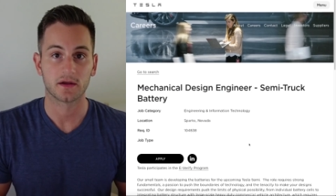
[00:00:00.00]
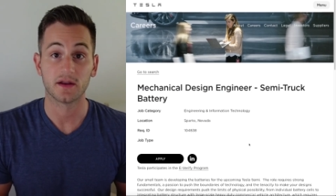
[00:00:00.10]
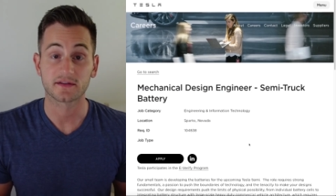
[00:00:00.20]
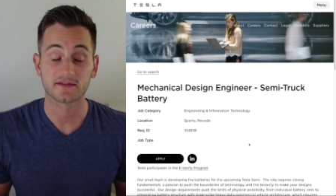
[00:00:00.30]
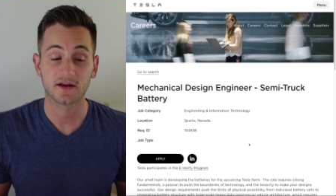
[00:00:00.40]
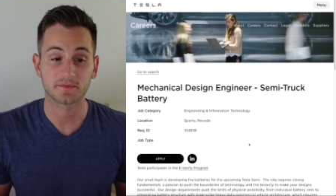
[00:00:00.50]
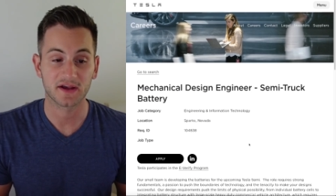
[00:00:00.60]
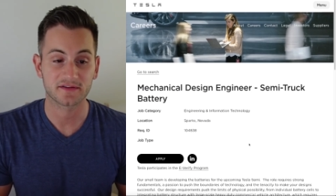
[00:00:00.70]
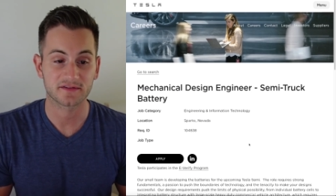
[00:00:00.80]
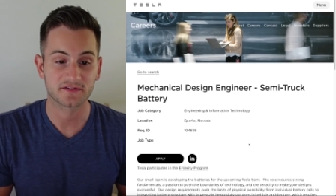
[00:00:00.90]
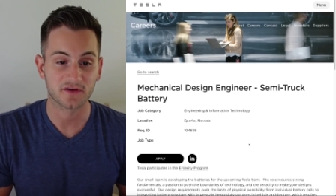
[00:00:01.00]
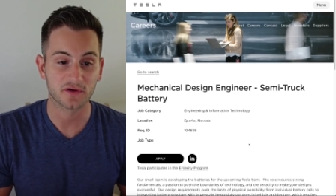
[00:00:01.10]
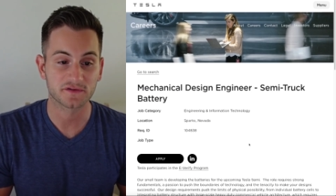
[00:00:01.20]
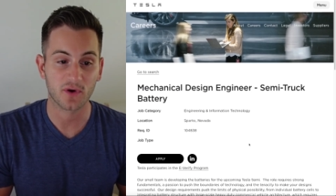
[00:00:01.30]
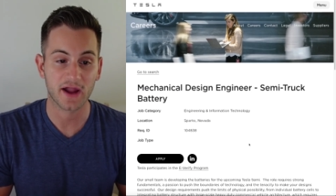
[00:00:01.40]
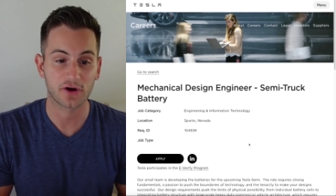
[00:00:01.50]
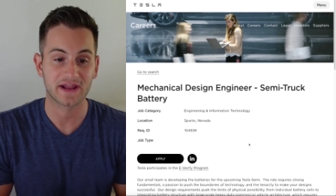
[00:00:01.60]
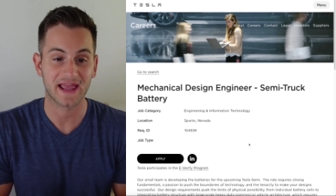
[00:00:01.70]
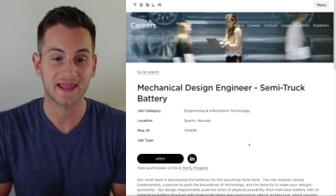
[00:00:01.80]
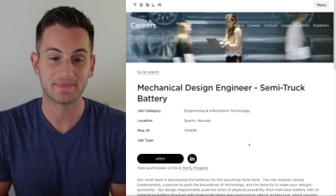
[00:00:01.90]
Next up, Tesla is also
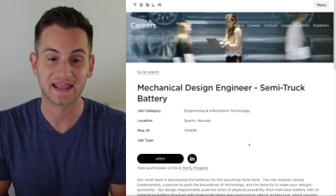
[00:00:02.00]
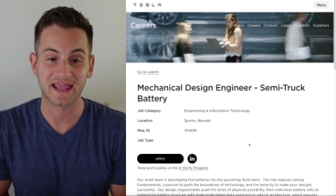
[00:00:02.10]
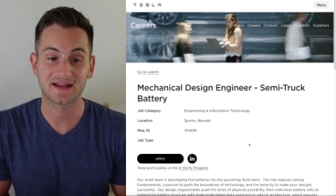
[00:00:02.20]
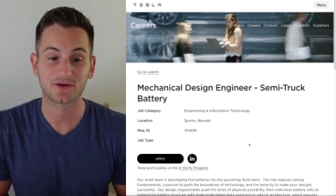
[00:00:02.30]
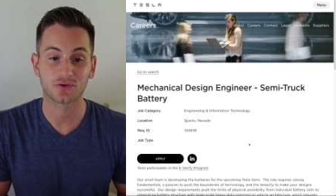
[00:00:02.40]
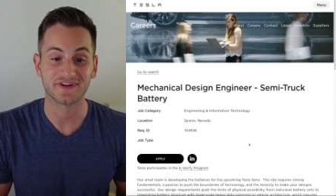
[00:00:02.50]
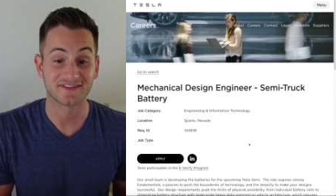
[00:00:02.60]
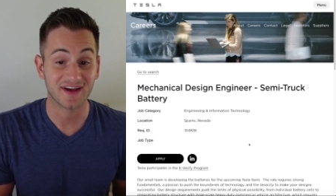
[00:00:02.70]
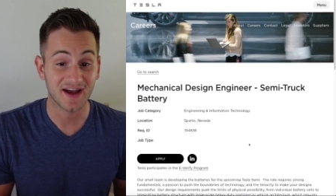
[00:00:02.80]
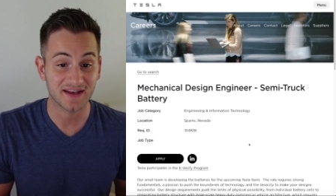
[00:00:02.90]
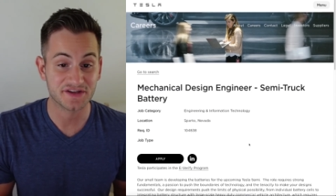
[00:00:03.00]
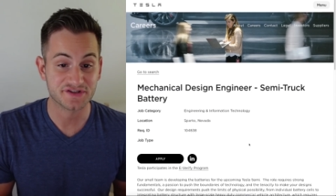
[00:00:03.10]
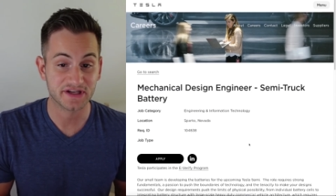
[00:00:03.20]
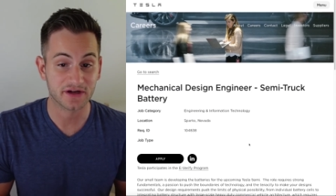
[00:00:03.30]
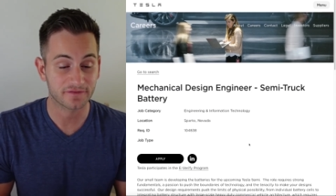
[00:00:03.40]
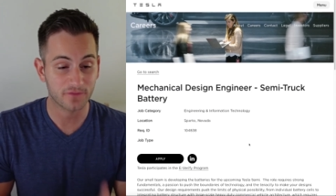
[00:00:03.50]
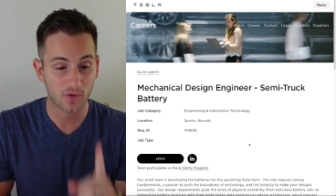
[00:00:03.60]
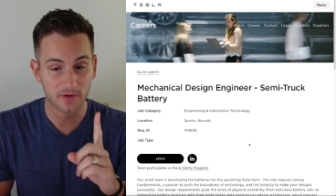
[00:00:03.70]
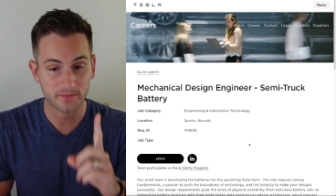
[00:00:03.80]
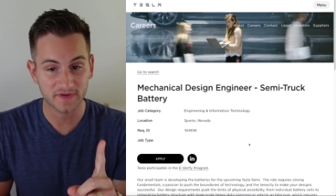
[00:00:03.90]
hiring a mechanical design engineer
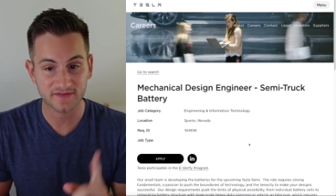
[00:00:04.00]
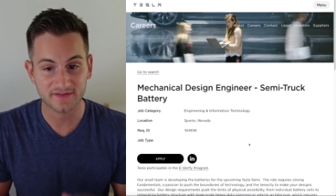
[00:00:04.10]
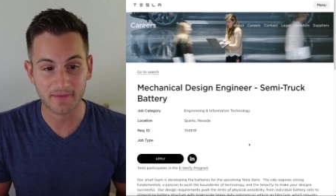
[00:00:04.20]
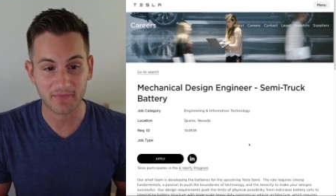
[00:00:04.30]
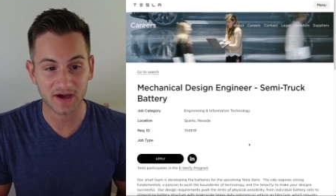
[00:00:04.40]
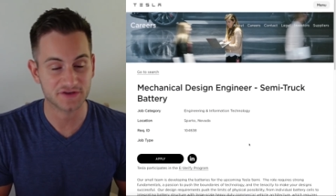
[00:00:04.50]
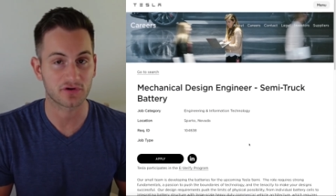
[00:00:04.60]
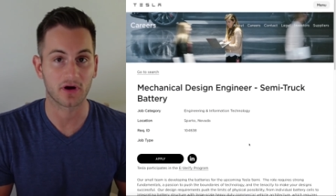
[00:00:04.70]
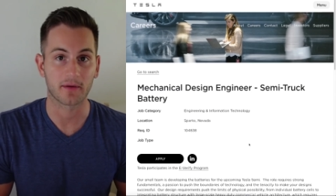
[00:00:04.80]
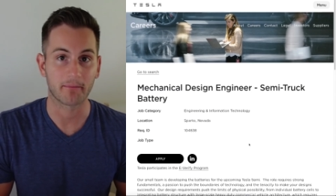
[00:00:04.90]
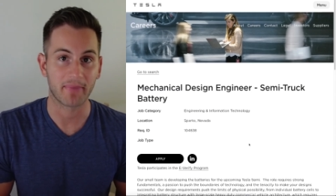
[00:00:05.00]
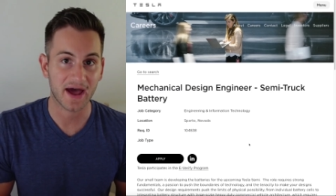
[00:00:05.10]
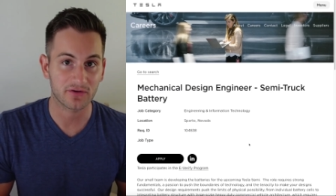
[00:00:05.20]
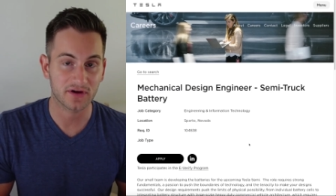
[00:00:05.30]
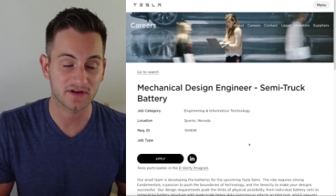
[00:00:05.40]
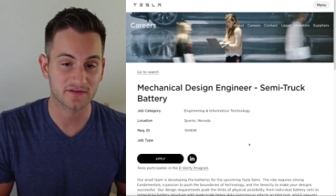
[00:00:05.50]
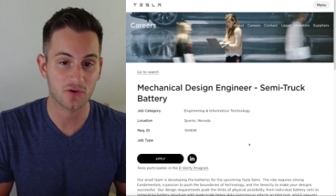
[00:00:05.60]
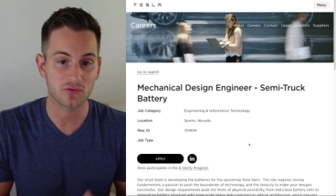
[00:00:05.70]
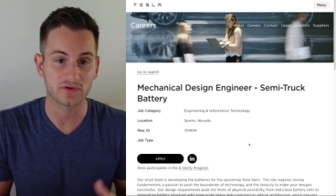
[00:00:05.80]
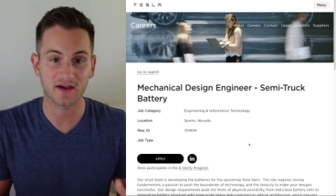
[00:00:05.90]
for the semi-truck battery.
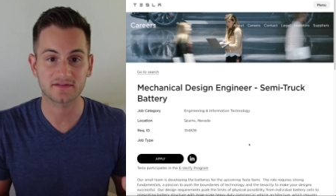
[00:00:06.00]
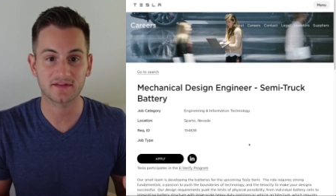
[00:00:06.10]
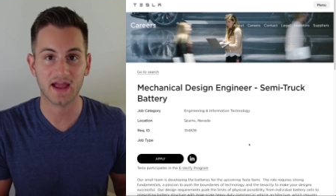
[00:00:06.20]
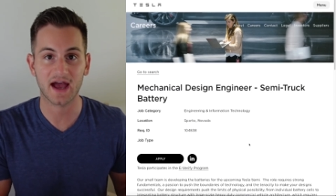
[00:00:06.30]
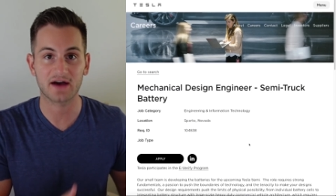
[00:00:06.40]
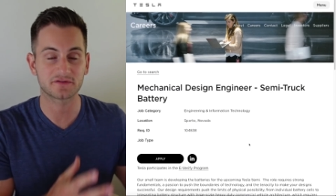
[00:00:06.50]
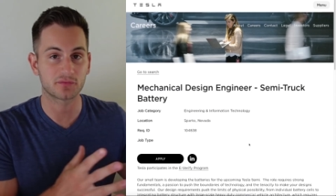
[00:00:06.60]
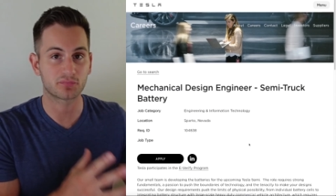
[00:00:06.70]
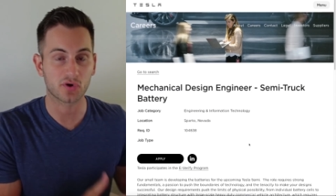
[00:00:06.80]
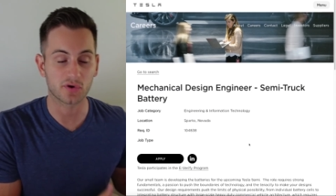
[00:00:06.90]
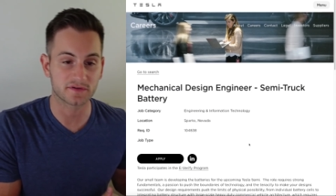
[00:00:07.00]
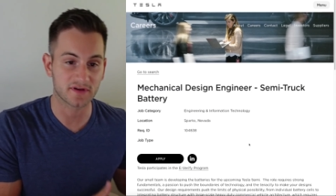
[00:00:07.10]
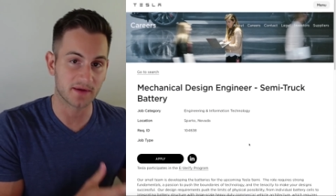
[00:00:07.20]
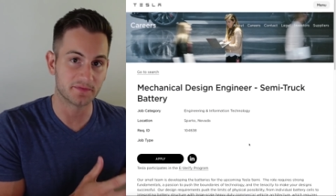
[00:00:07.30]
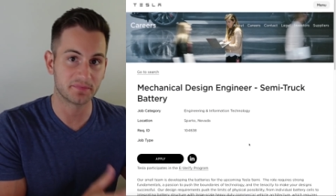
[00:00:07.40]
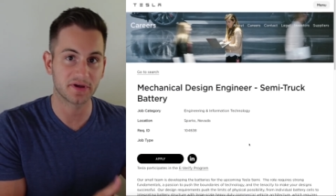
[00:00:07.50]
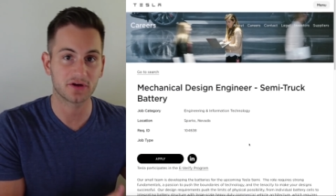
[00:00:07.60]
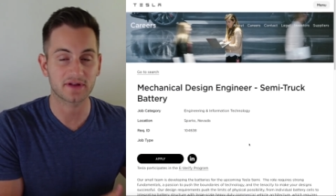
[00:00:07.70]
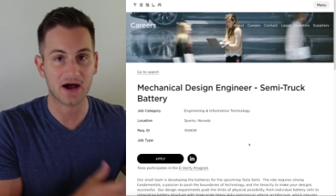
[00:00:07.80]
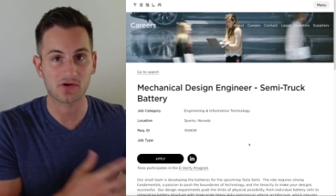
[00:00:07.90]
So yes, they have some prototypes
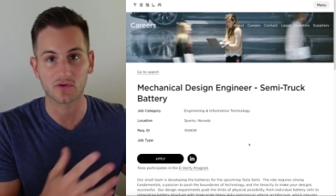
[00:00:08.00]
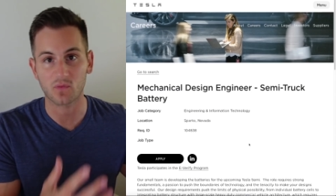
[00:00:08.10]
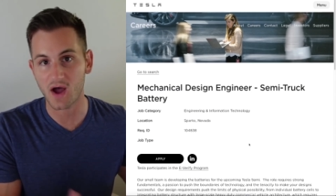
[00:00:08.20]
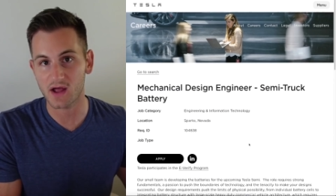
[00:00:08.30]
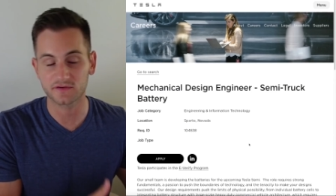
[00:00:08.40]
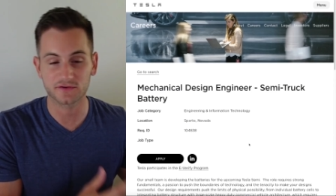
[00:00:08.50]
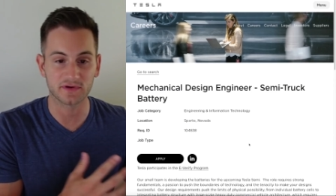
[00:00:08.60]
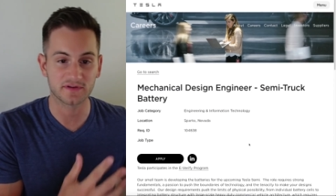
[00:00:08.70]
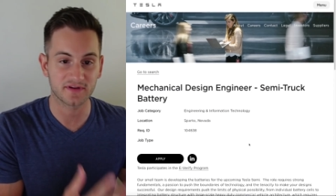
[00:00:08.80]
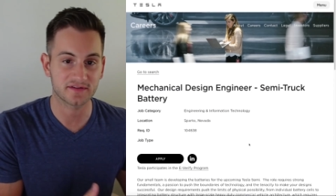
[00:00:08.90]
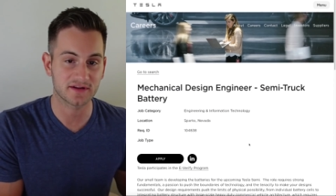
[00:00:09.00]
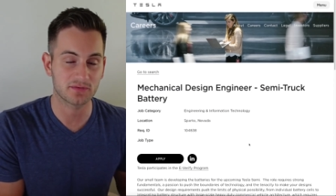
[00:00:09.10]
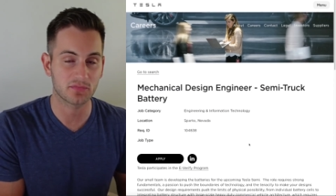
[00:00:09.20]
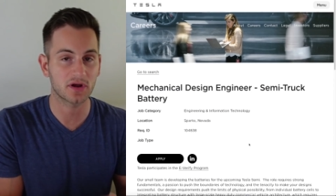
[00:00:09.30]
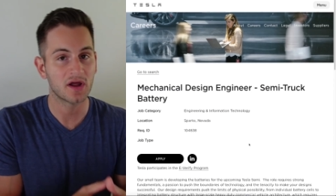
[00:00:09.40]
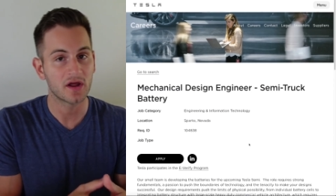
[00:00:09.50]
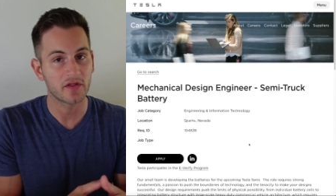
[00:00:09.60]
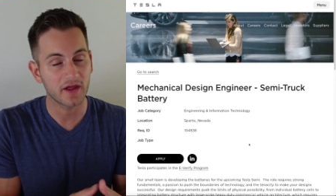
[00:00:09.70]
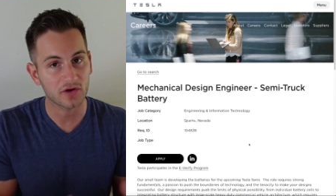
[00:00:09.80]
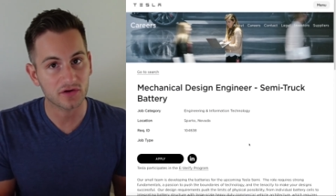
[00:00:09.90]
built out in the wild doing testing, but
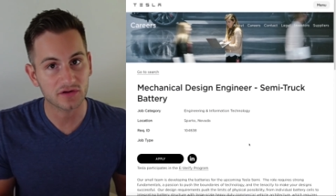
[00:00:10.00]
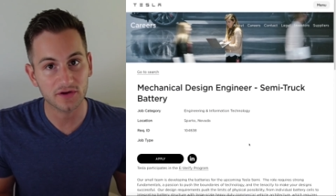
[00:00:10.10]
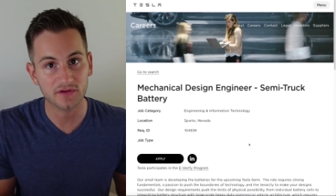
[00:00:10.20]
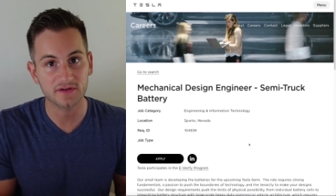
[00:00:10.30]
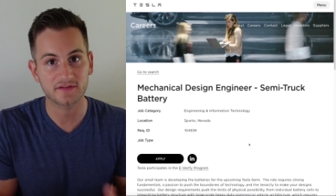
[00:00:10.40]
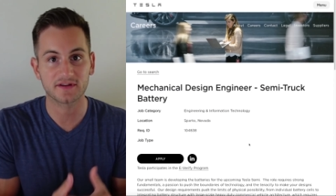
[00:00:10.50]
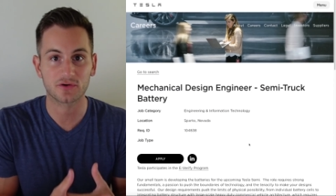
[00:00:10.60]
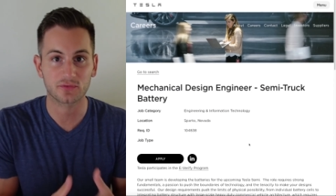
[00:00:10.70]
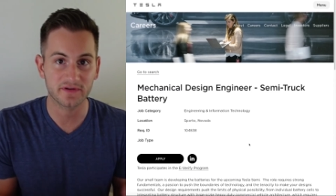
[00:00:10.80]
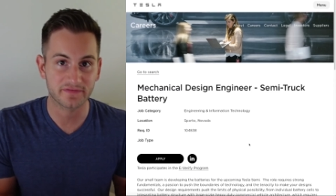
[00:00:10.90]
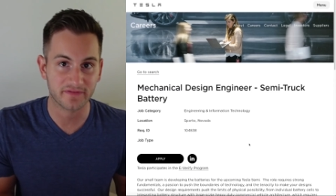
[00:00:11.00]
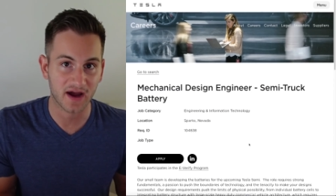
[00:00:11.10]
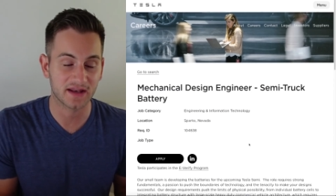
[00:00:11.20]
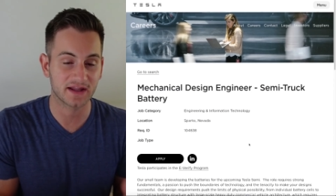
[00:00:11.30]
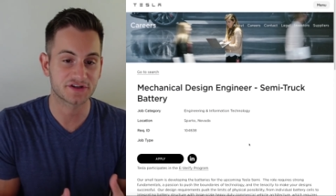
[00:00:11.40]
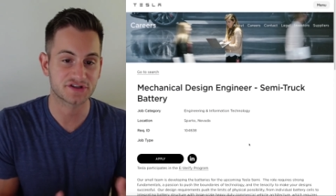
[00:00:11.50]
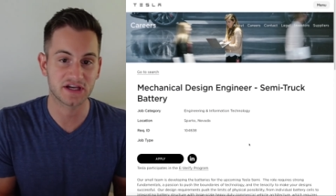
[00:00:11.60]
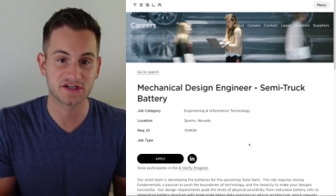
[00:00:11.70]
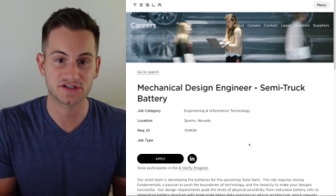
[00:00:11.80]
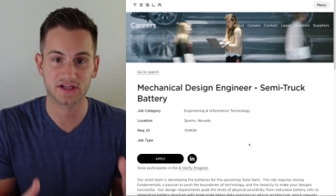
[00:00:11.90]
they are clearly still refining,
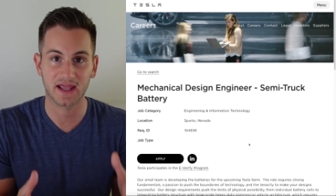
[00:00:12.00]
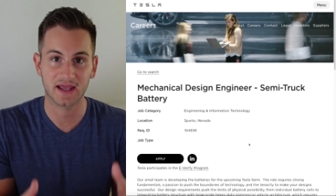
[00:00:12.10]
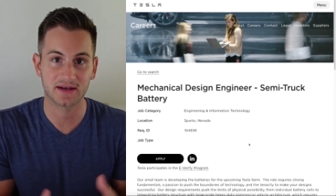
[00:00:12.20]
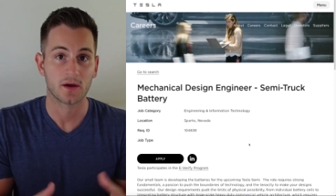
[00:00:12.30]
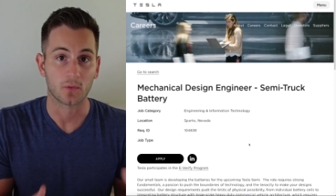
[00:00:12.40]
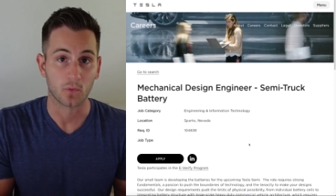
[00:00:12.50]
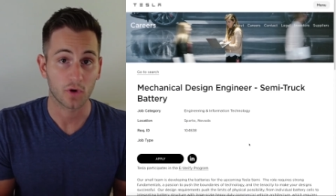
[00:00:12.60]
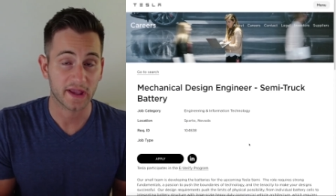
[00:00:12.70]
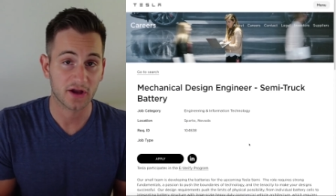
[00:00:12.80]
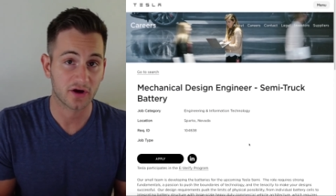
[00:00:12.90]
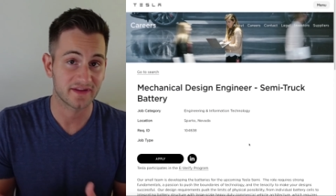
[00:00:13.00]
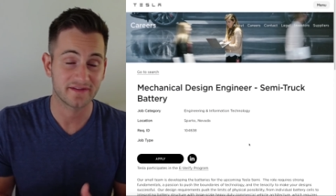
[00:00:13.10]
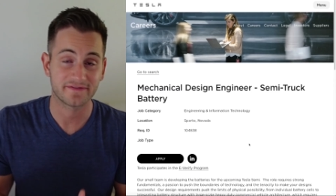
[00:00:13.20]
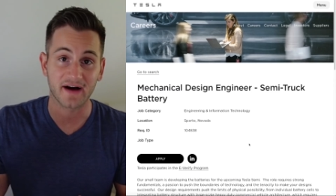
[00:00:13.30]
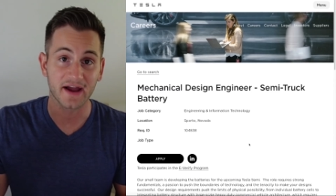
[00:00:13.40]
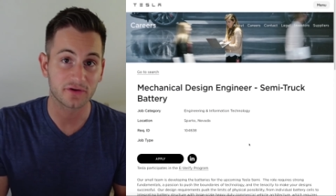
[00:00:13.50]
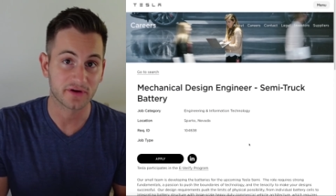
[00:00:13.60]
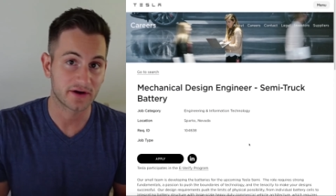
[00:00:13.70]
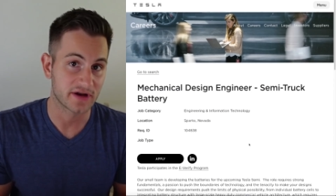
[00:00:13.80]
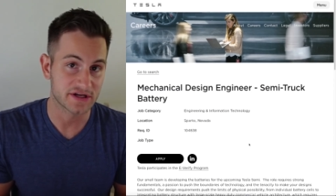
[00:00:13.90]
changing, and working on the final
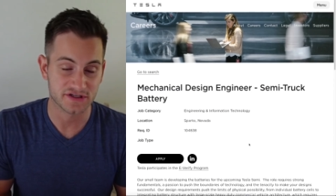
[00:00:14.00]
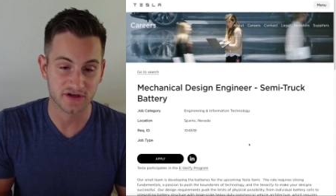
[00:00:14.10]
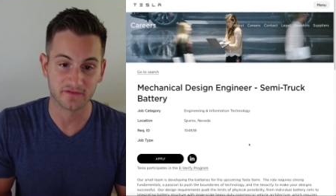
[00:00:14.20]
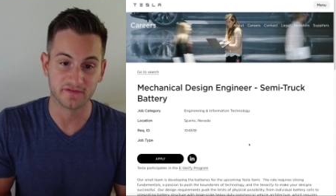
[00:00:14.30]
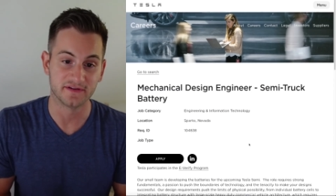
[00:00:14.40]
iteration of the